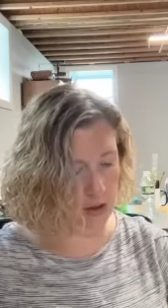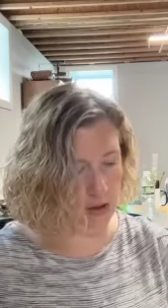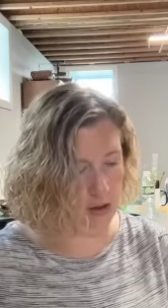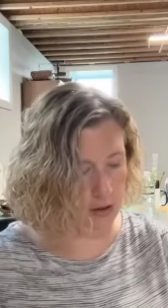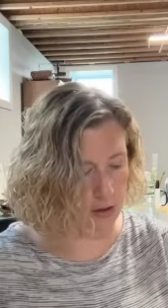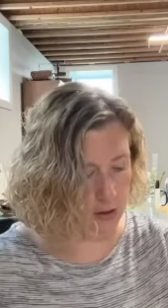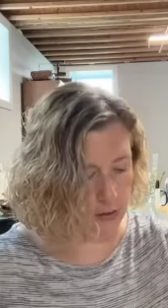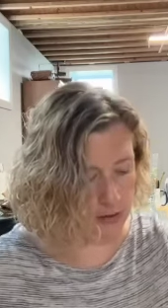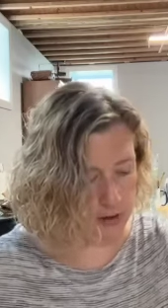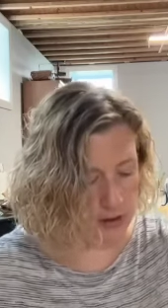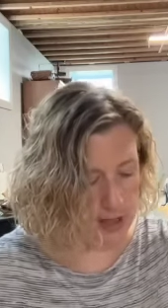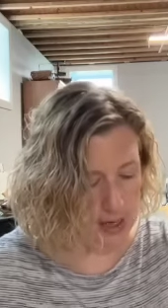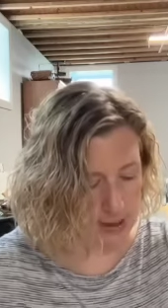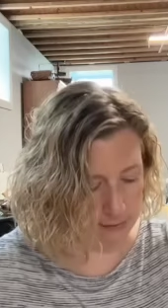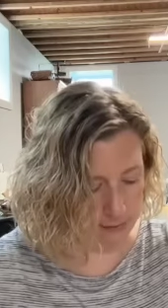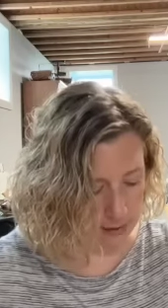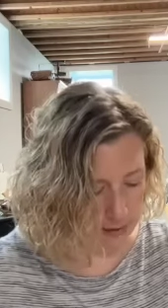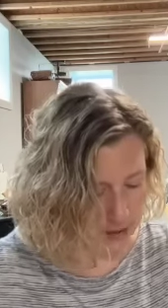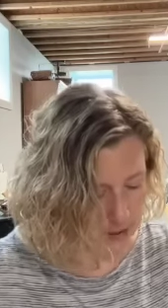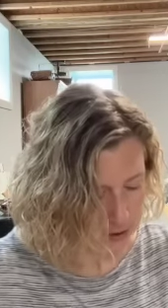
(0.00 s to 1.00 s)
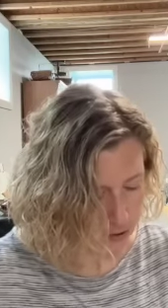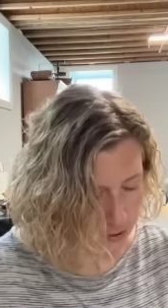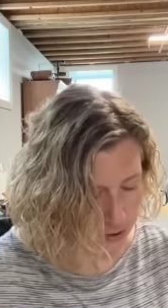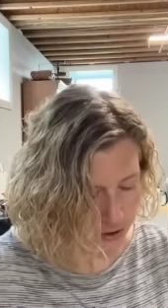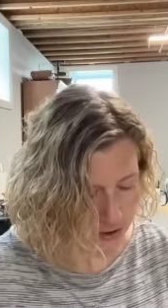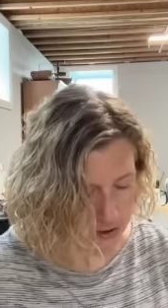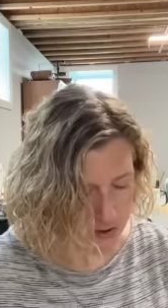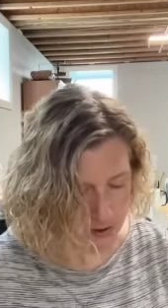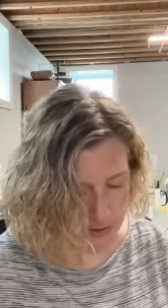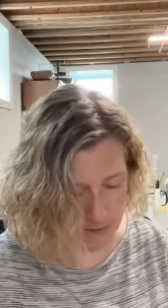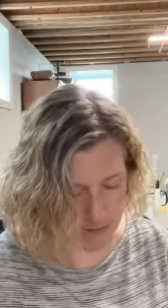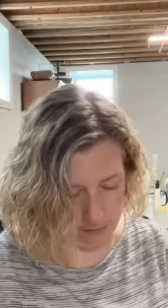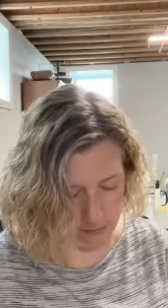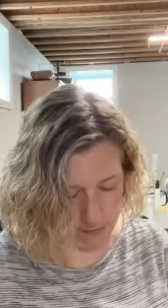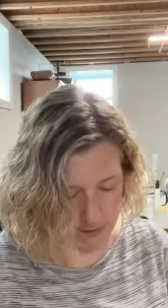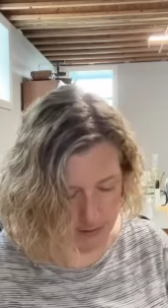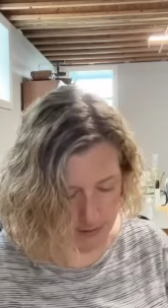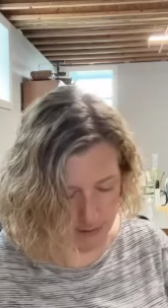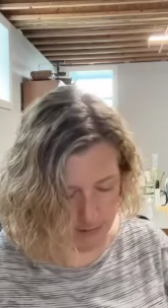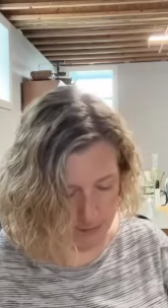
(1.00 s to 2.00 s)
there's a lot of light shining through
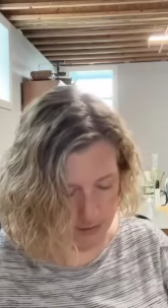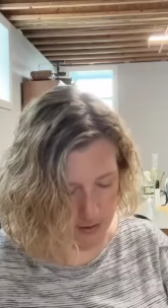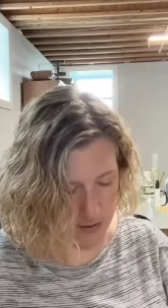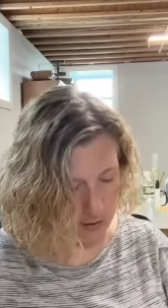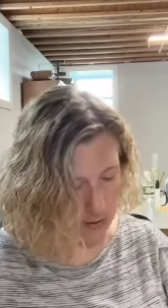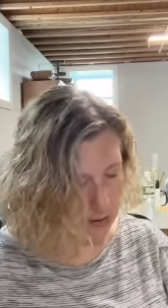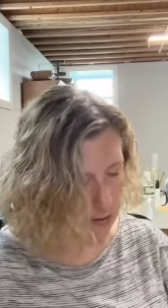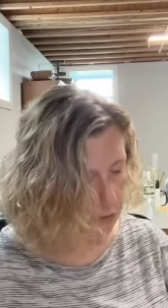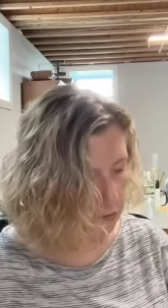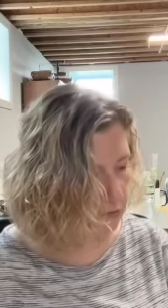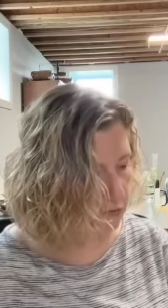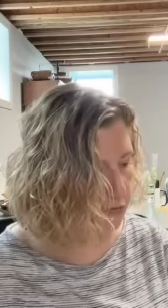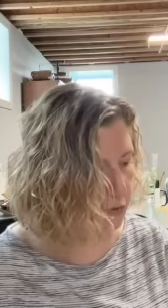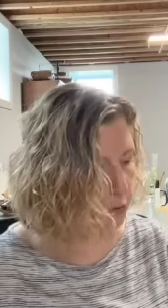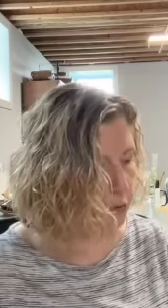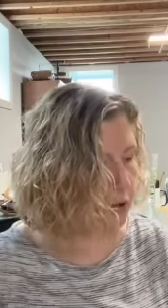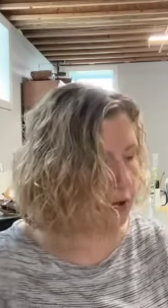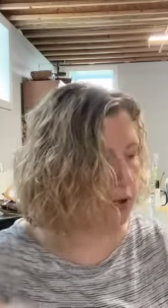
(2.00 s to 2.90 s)
here. I'm gonna fold it